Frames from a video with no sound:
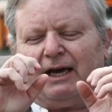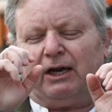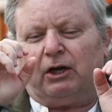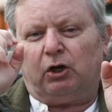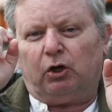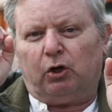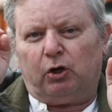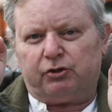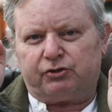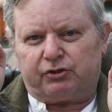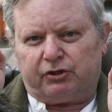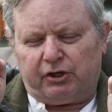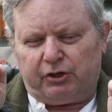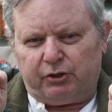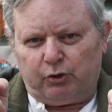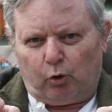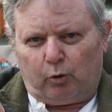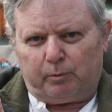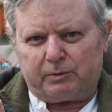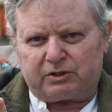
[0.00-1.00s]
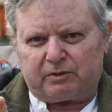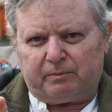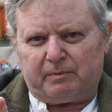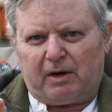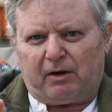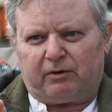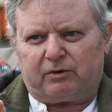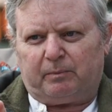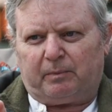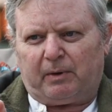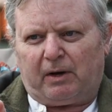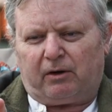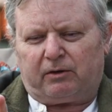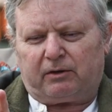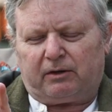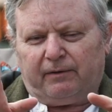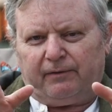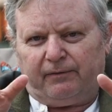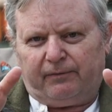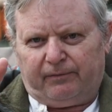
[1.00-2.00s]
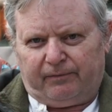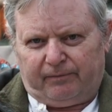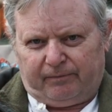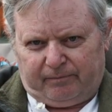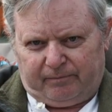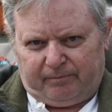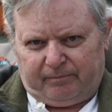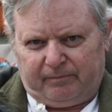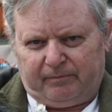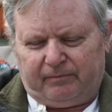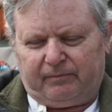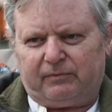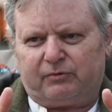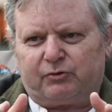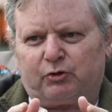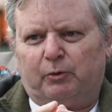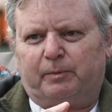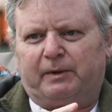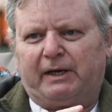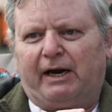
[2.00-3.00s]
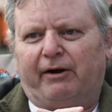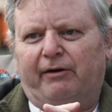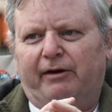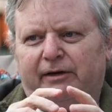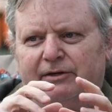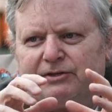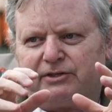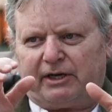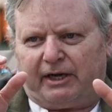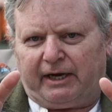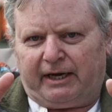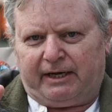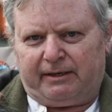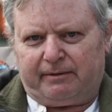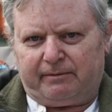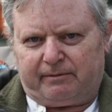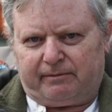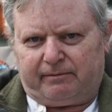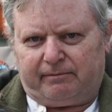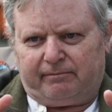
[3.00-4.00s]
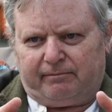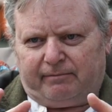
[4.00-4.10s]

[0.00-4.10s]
and learned an enormous amount about troop carriers and